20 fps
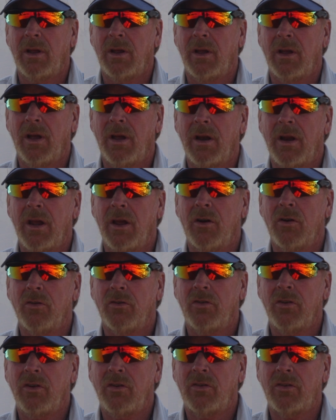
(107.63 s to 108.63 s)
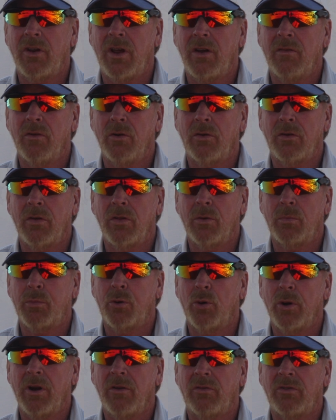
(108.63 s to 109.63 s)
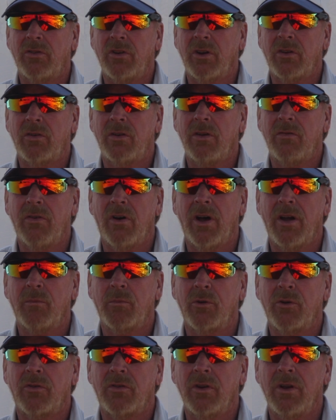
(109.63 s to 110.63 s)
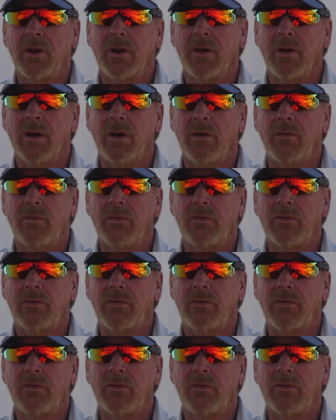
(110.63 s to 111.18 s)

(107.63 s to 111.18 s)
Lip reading: an energy saver to the point of 65% of